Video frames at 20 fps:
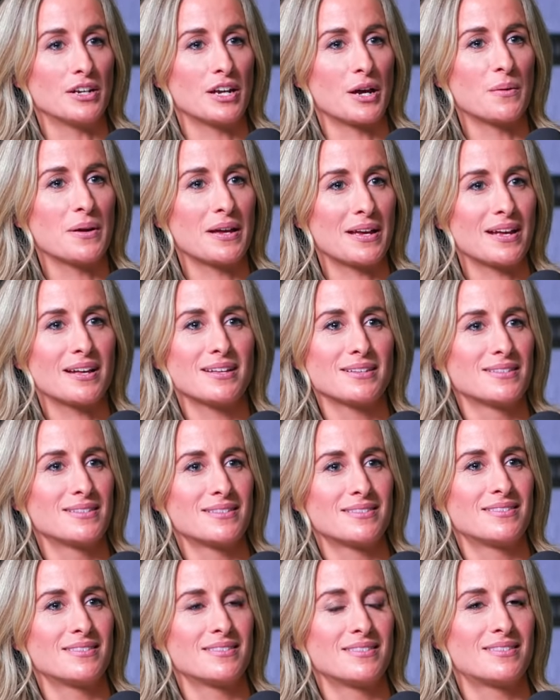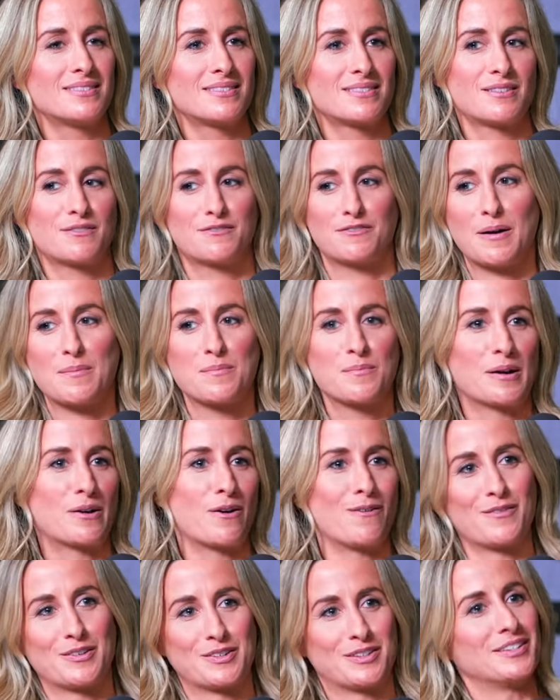You know, it is the
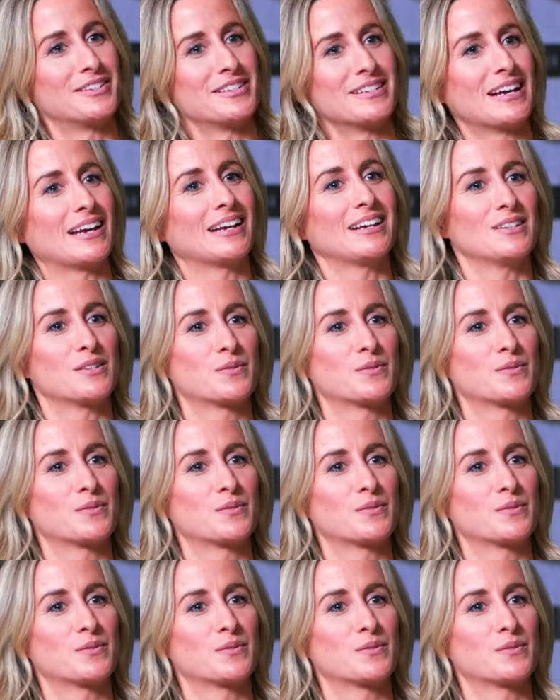fabric of us, isn't it?